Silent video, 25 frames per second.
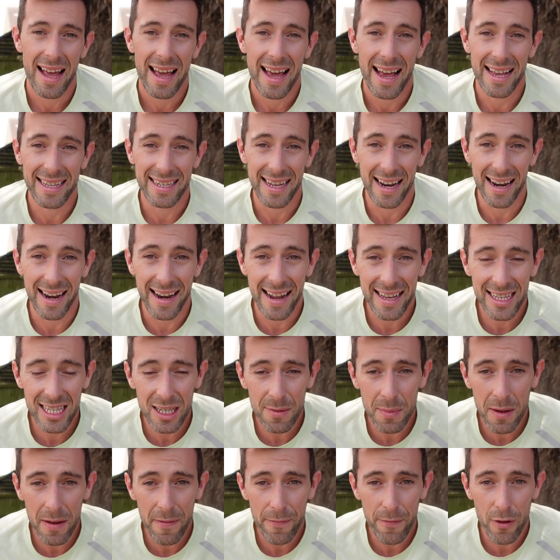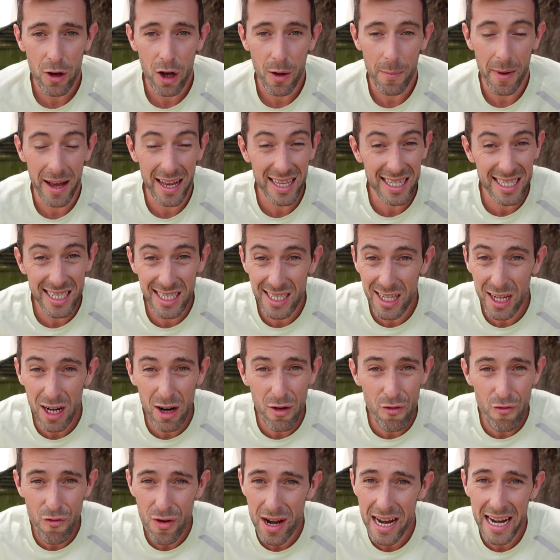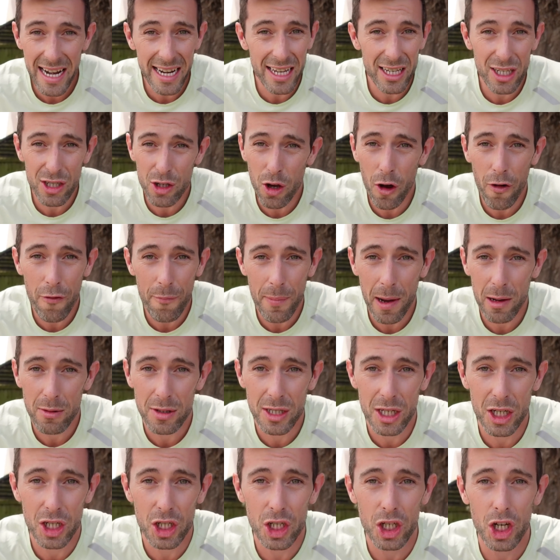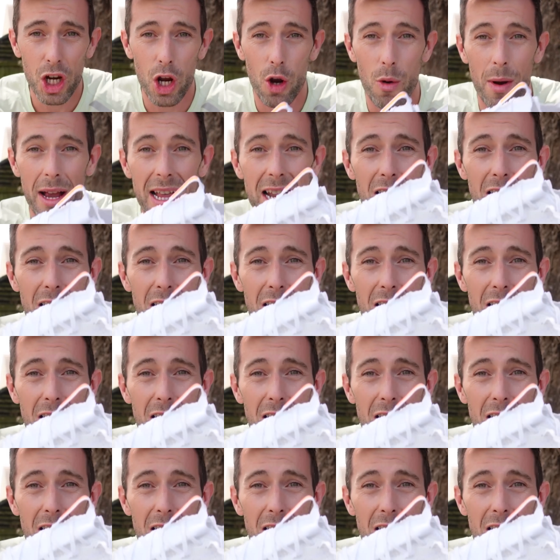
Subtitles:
It's a little bit firmer. It's still a really soft, bouncy shoe.